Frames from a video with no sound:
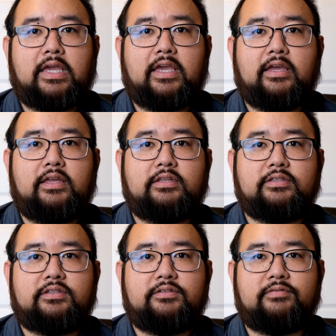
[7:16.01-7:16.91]

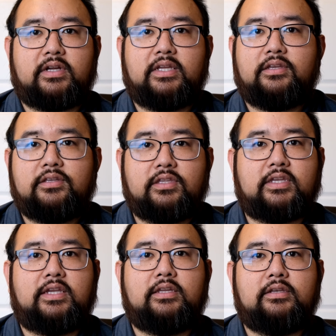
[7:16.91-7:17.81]
and very
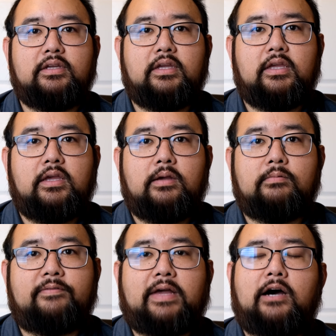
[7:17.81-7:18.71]
clean
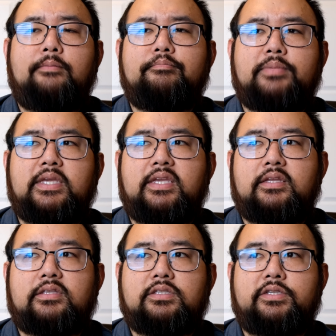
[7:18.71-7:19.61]
without
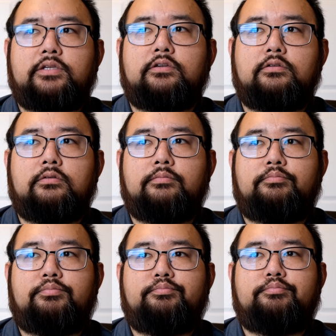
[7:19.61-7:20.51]
being too
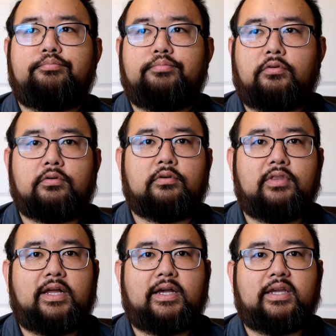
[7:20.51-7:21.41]

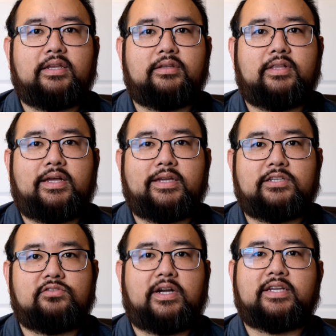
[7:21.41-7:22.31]
borderline like dry